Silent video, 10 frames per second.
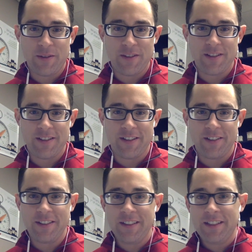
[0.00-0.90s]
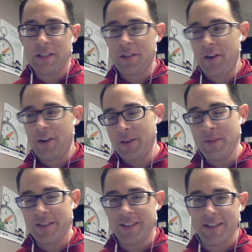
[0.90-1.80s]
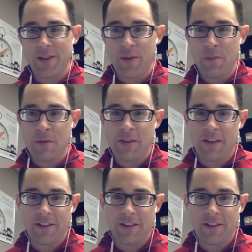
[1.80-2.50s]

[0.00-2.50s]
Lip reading: Is clear out limbic system and then